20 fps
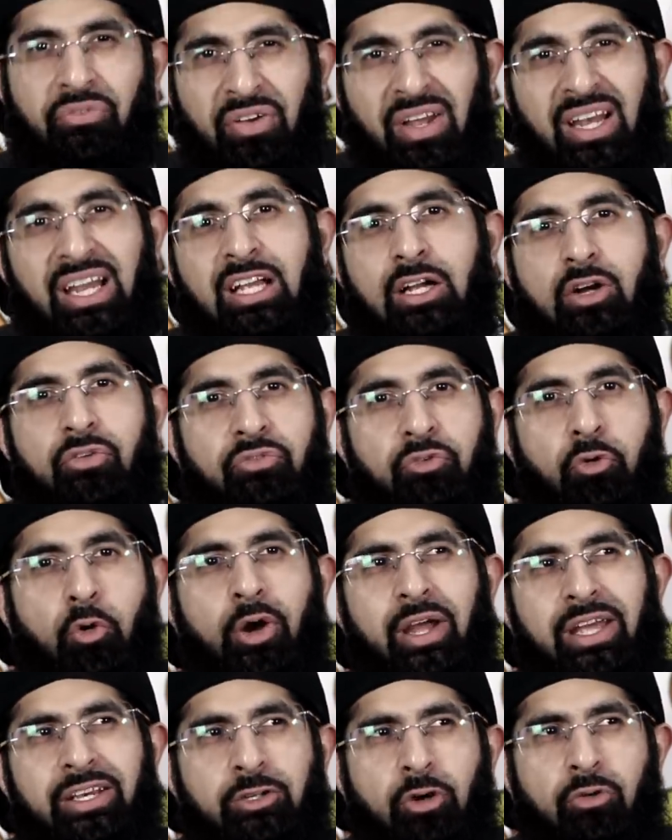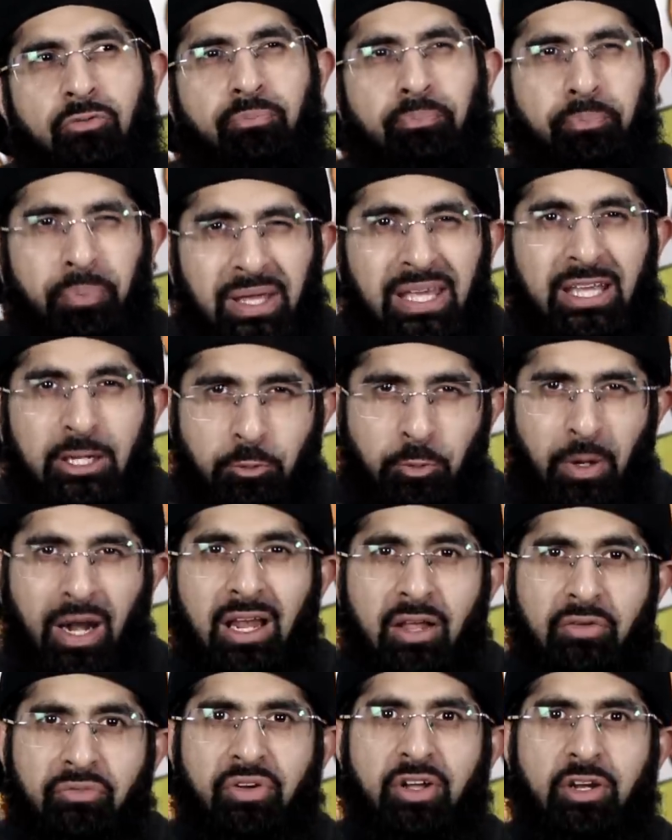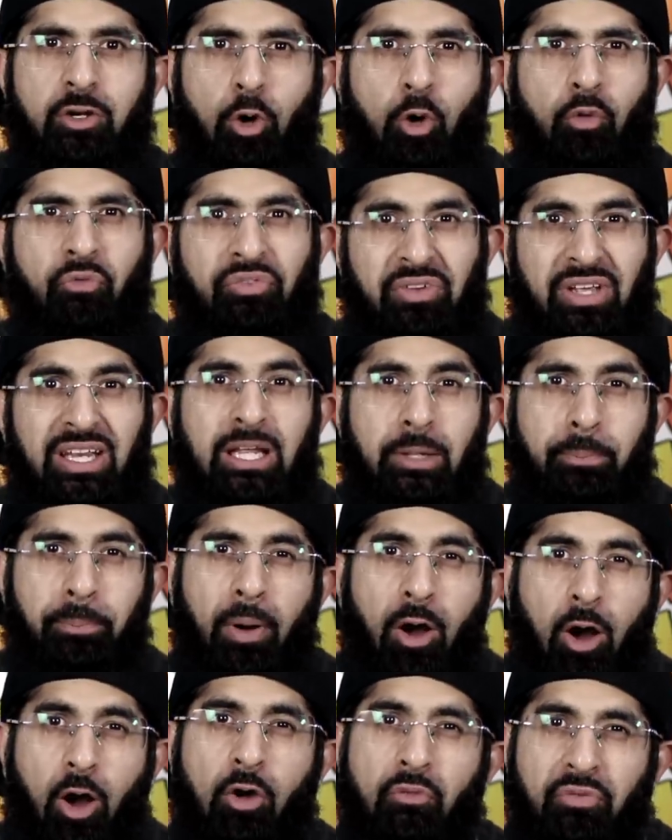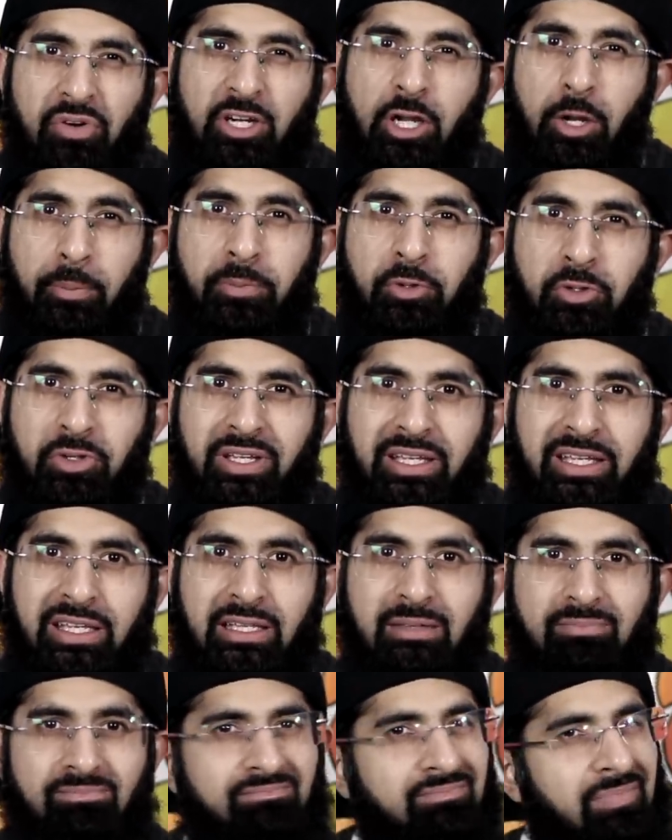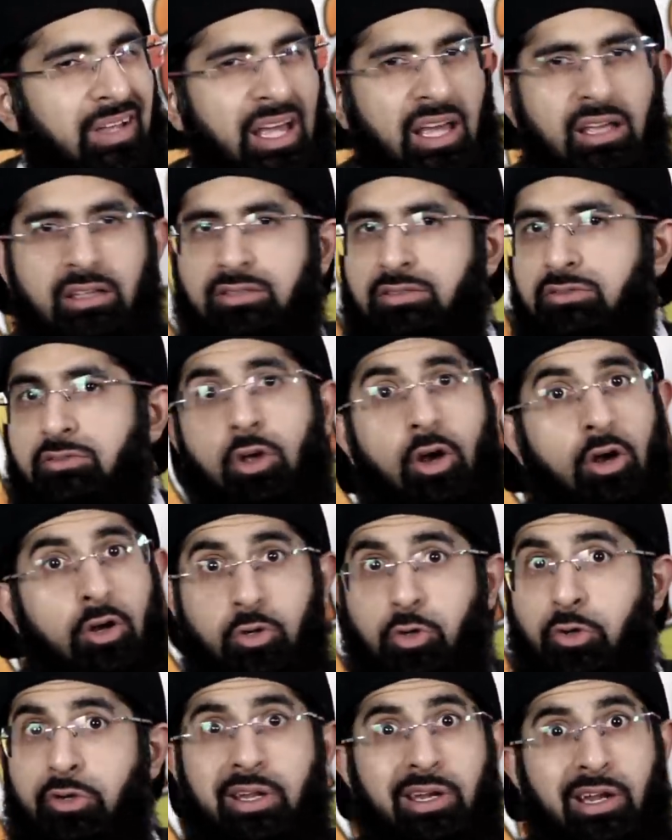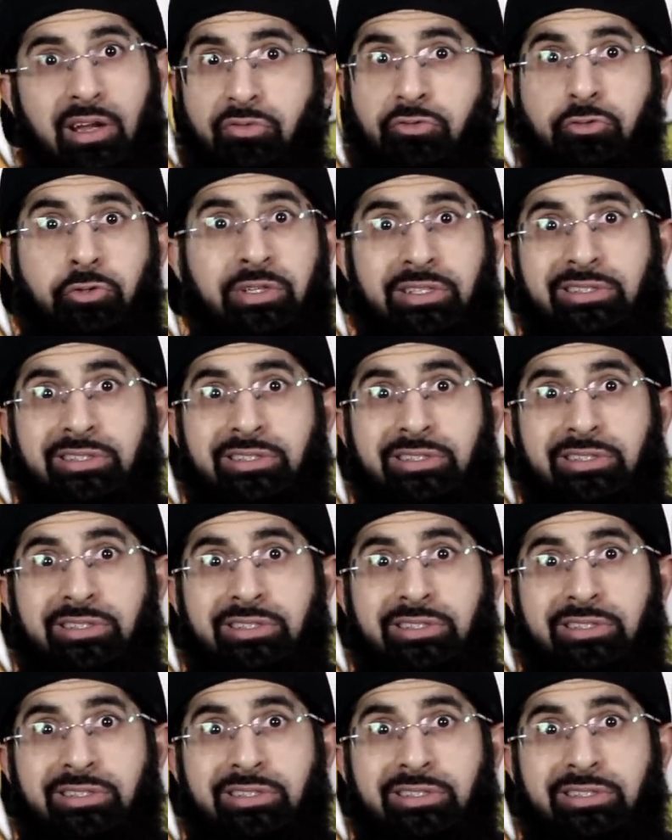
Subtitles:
Filling a void of being relevant or feeling part of a community is not a good enough